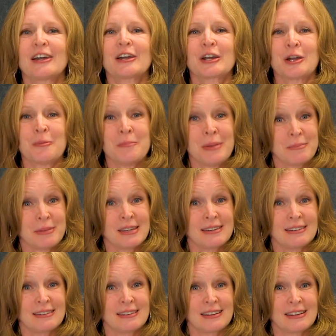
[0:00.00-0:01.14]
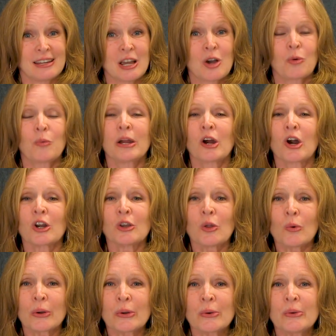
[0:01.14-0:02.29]
Commitment. We are
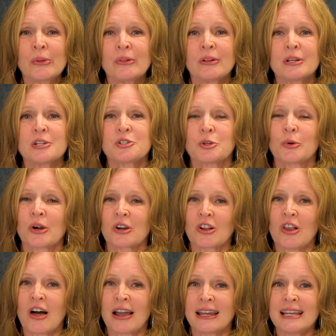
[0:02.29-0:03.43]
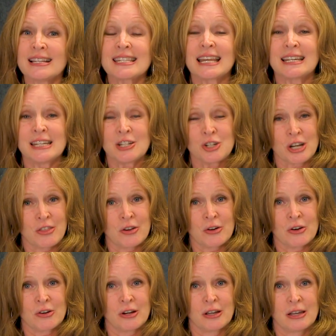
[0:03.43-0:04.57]
loyal to our clients and each
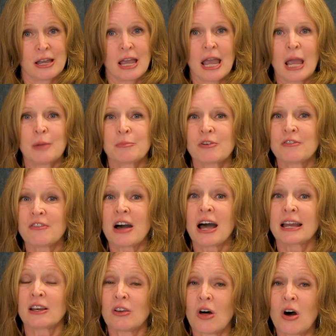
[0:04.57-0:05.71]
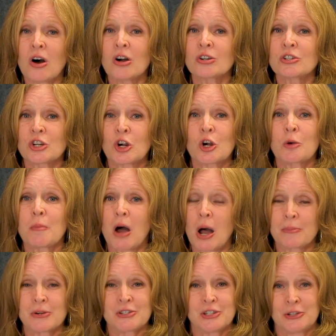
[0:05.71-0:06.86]
other and provide long-term
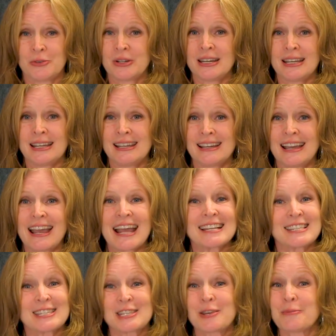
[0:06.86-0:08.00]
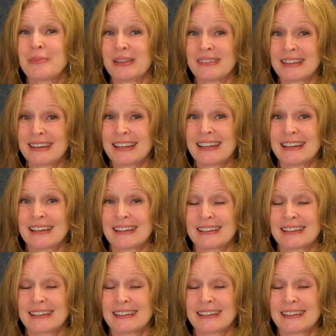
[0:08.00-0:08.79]
opportunity and stability.